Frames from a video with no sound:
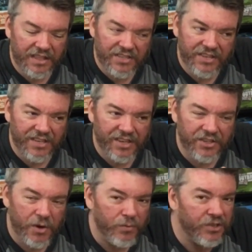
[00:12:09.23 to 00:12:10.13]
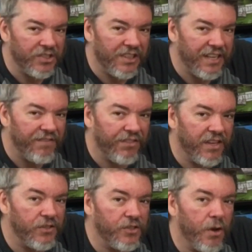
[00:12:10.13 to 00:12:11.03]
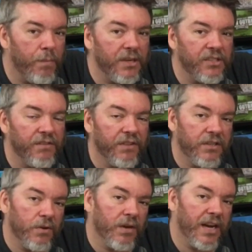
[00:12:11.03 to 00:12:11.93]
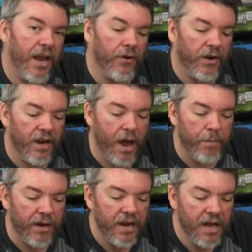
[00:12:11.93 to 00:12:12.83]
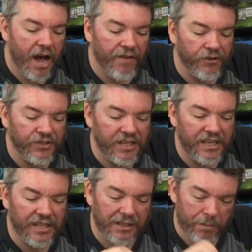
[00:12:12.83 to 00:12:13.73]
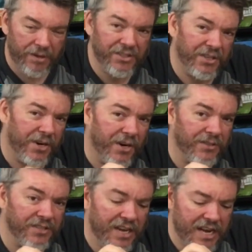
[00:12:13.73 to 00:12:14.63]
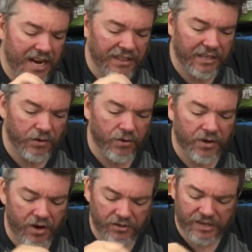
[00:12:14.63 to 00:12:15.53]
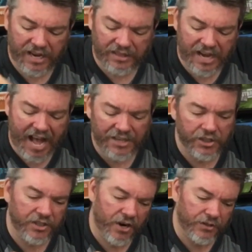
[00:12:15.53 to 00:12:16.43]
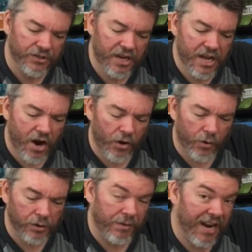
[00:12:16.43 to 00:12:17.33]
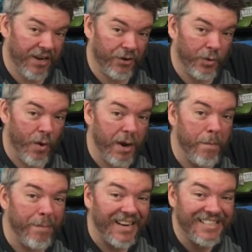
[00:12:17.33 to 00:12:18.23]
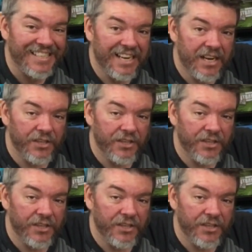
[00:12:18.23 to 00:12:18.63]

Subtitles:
These days I don't sleeve things so much if they don't get handled a lot, but I foresee like the monster cards and the hero cards and the action cards are going to be handled quite a bit.